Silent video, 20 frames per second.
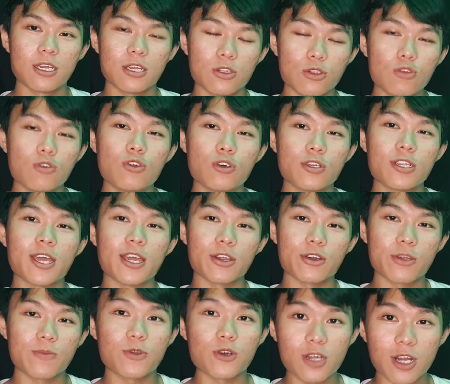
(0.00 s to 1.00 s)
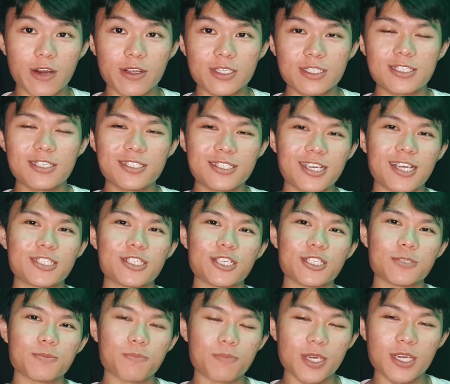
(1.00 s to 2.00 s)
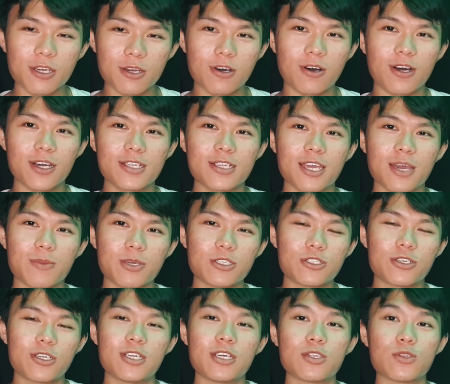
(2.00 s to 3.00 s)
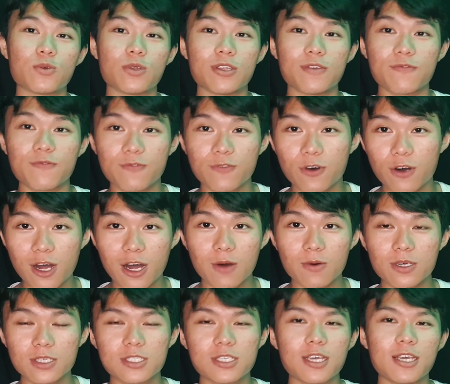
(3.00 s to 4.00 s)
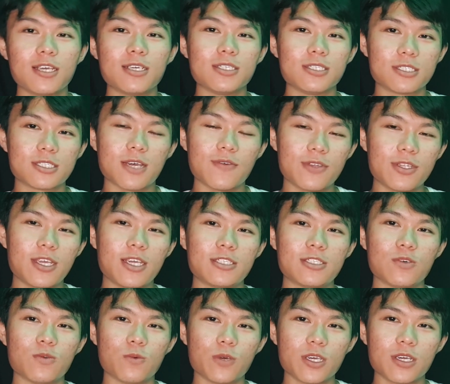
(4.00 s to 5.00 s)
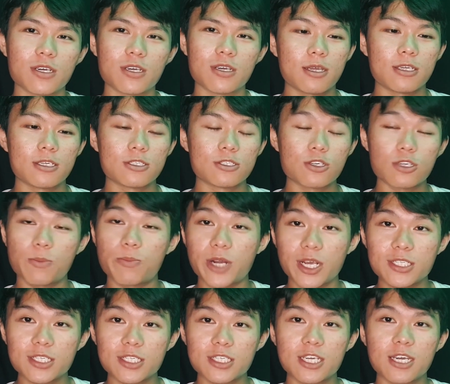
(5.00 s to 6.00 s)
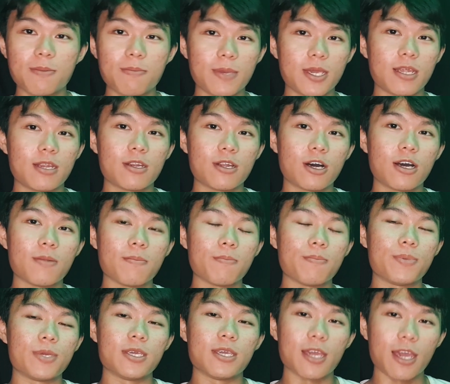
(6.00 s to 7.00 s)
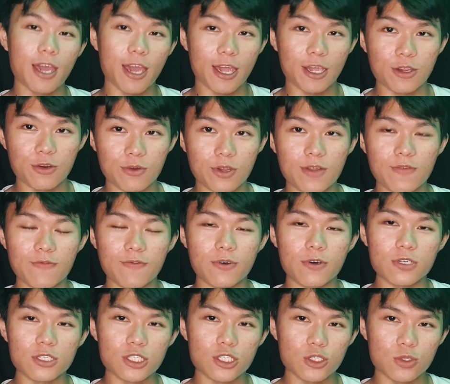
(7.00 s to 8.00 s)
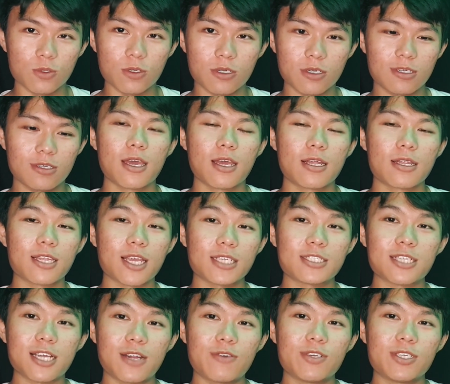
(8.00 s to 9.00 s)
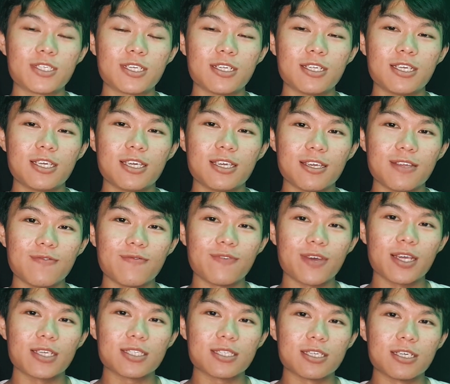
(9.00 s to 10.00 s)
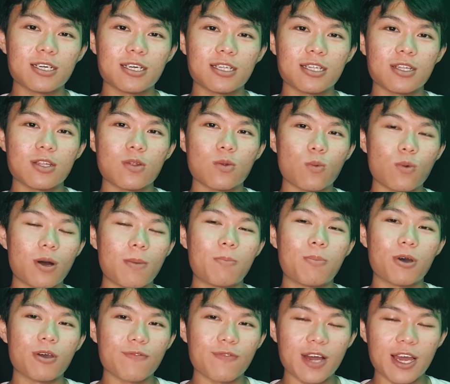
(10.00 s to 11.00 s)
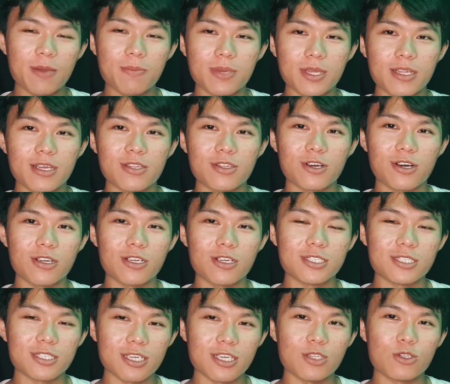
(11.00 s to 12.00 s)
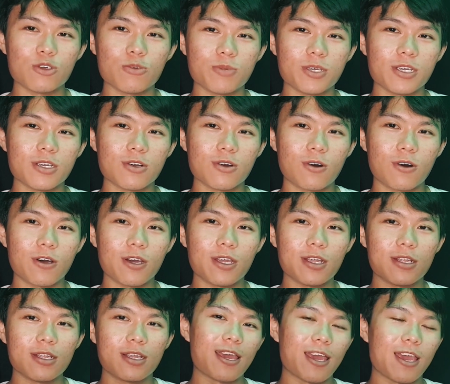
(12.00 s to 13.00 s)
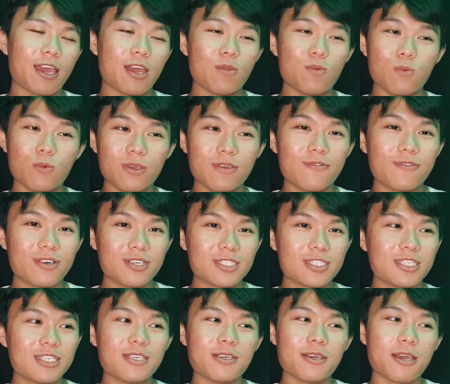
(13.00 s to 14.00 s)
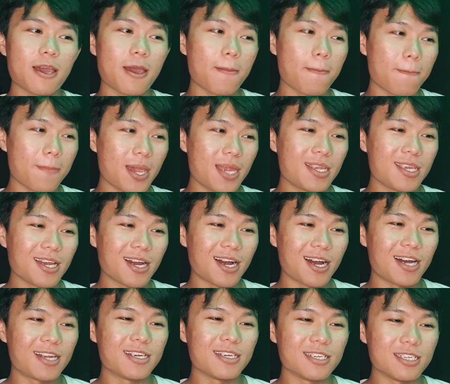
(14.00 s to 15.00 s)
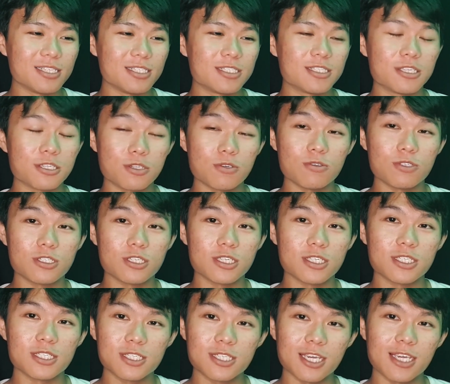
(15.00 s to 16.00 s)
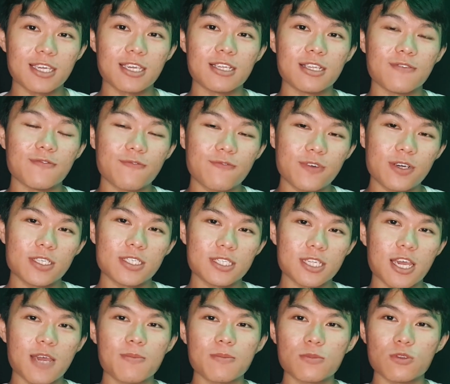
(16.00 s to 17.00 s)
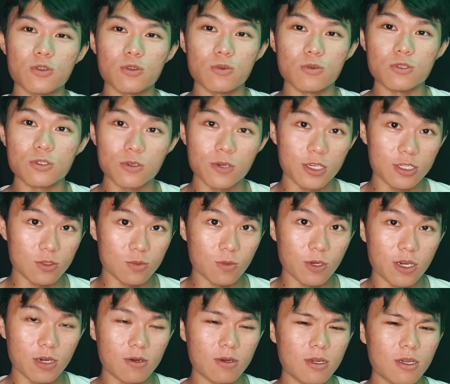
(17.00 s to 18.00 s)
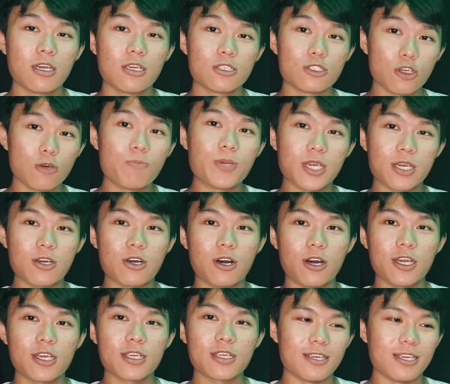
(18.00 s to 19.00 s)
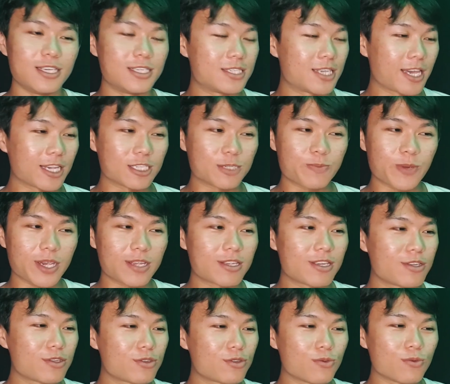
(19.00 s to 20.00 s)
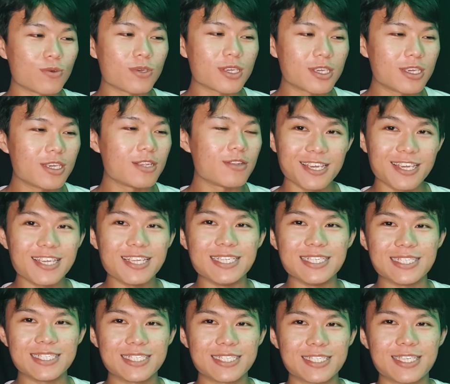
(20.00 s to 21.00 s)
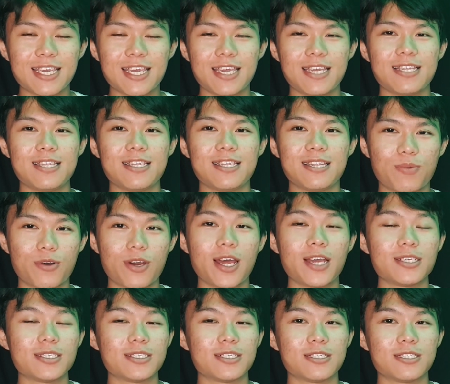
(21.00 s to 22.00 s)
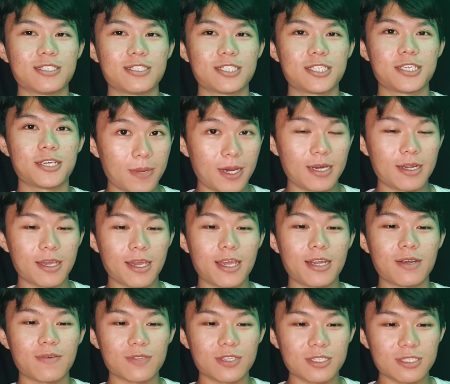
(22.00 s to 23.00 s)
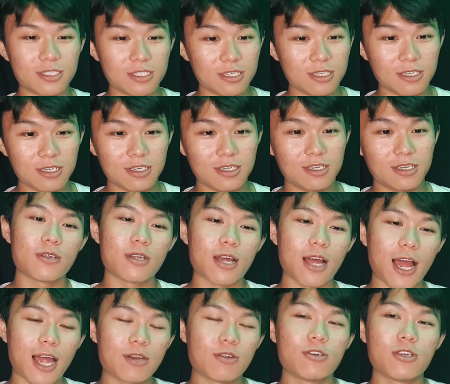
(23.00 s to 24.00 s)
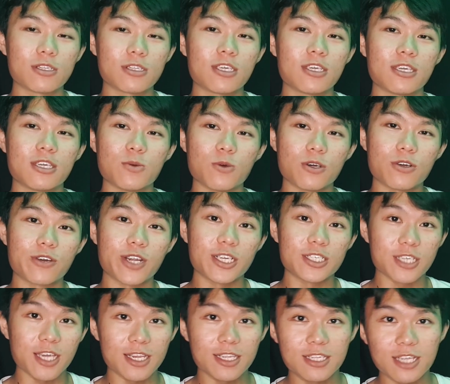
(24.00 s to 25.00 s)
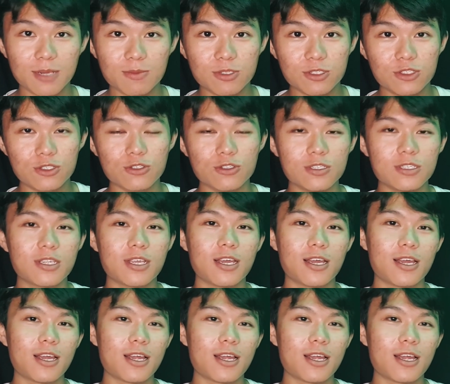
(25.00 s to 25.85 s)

Do note that cryptocurrencies such as Bitcoin can be traded 24 hours, 7 days a week, so the prices here may not be accurate for sure. Tesla recently invested $1.5 billion into Bitcoin, and we foresee many other institutions taking the first step to do so as well. So Bitcoin is expecting to hit insane prices by the end of this year. I do not think it will crash anytime soon,